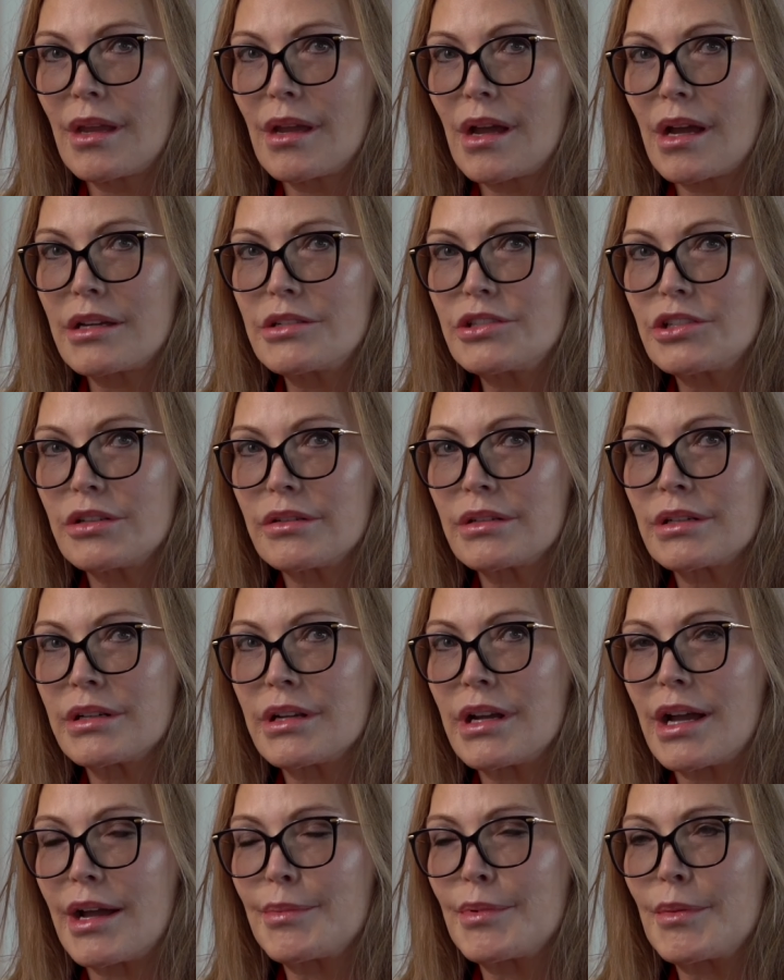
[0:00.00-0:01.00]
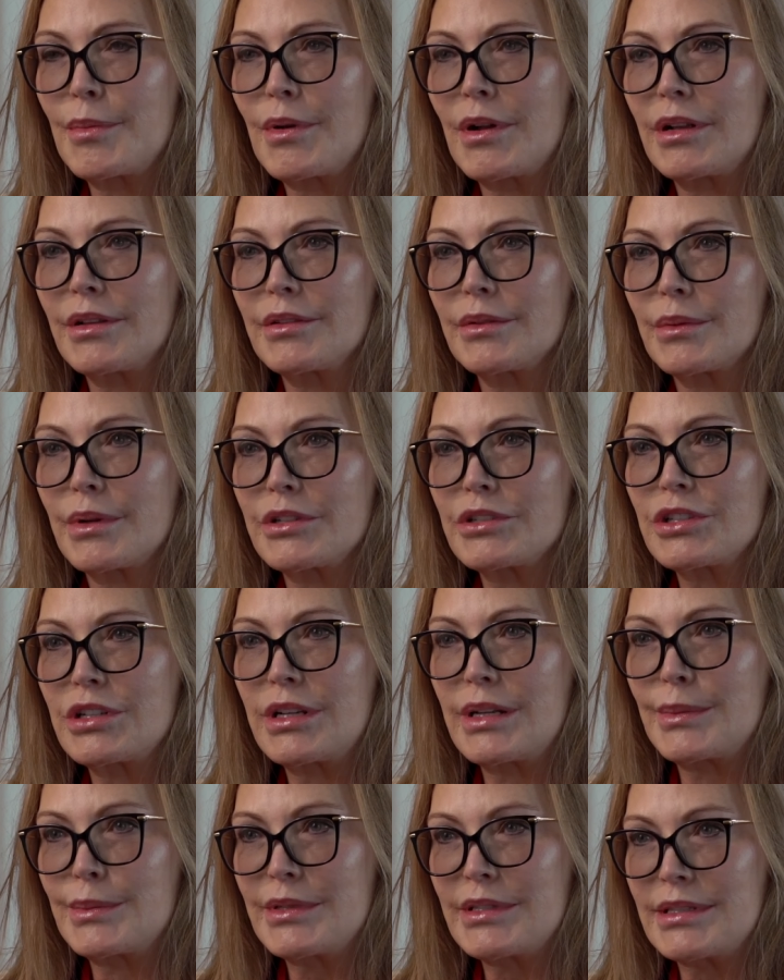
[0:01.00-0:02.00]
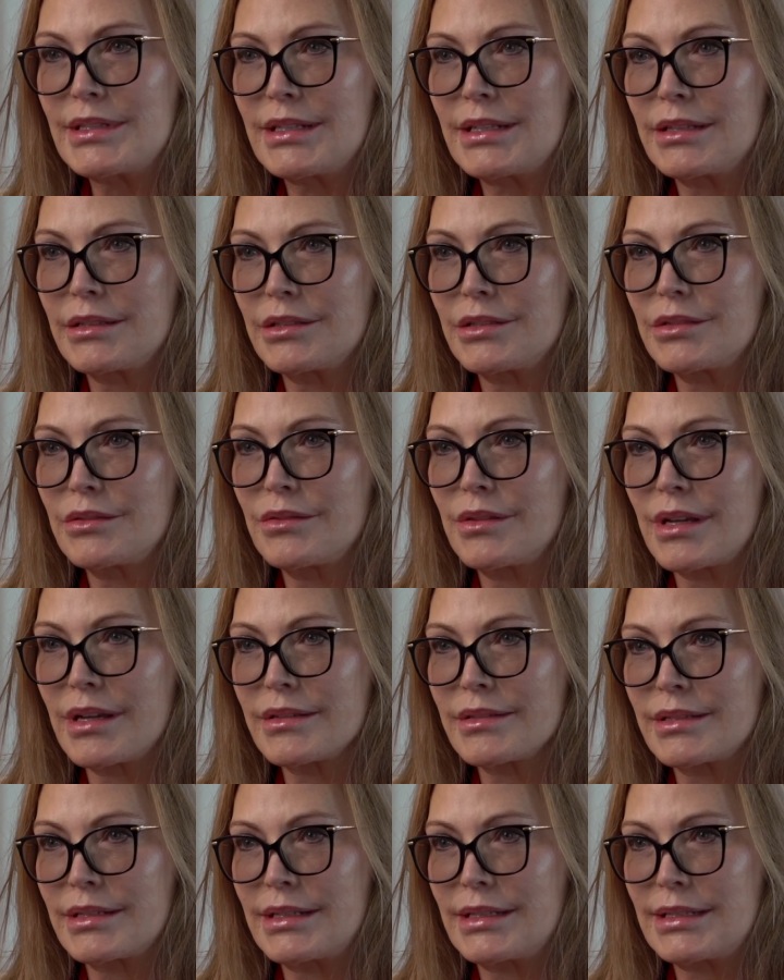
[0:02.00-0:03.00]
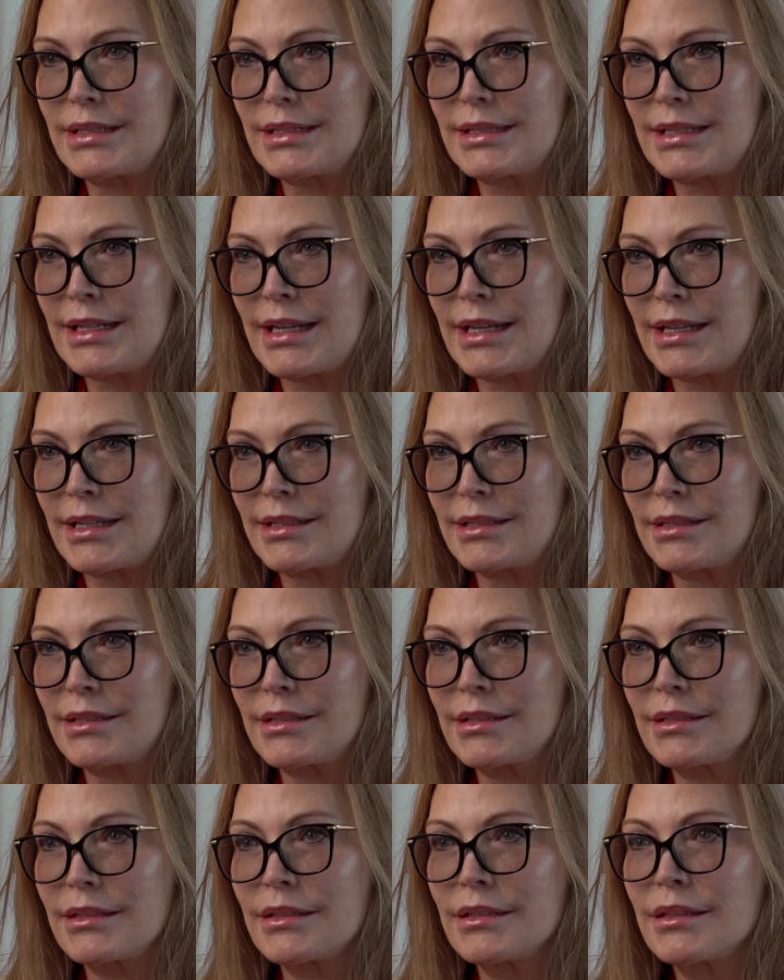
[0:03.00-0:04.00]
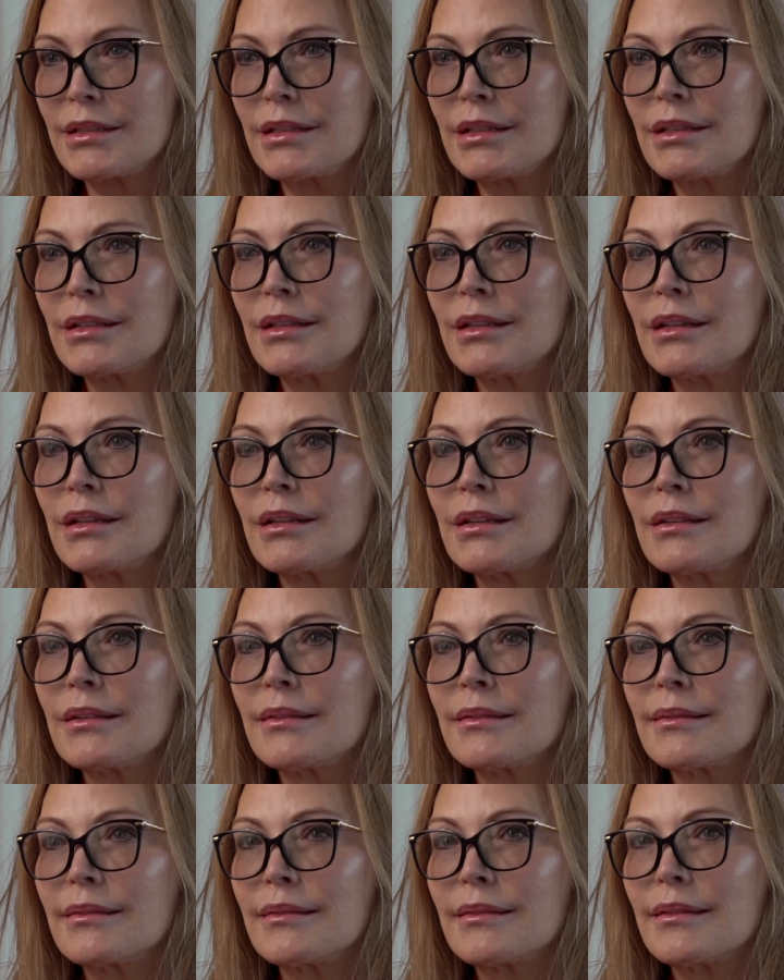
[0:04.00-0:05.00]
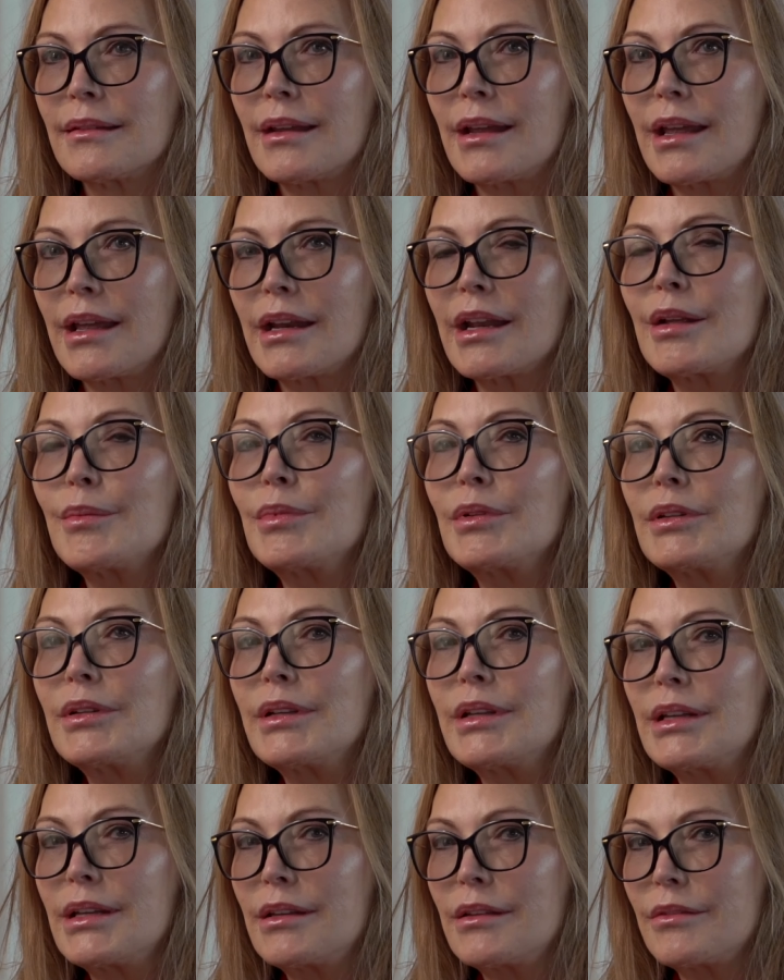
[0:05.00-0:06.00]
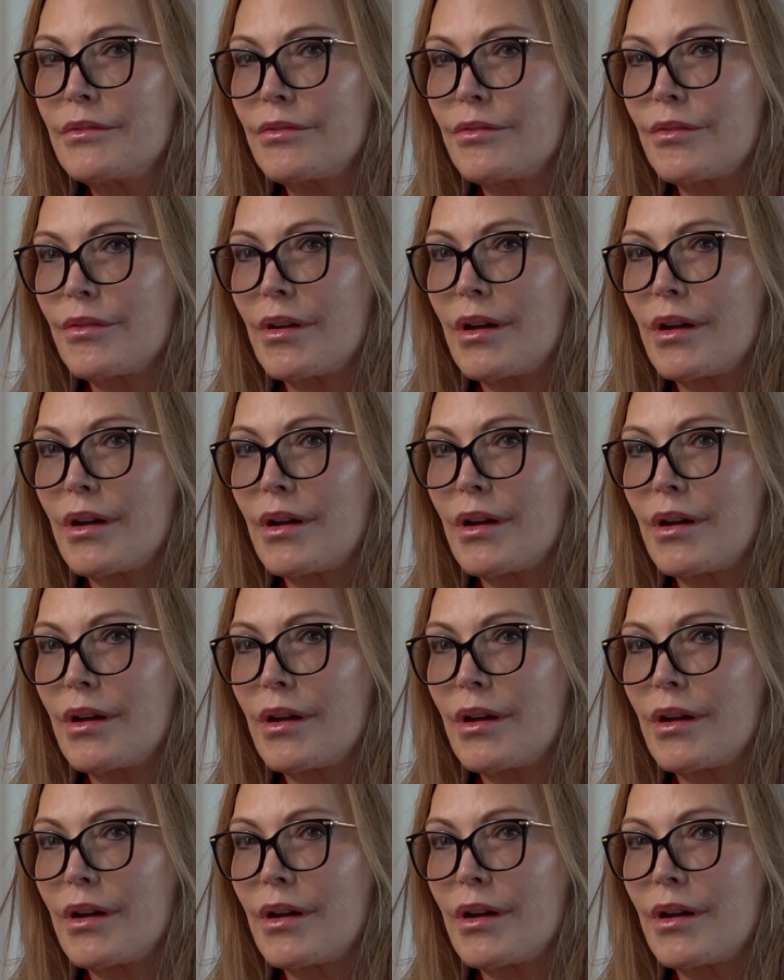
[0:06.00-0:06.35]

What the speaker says: I chaired an opera ball at the Russian Embassy in 2010, and I believe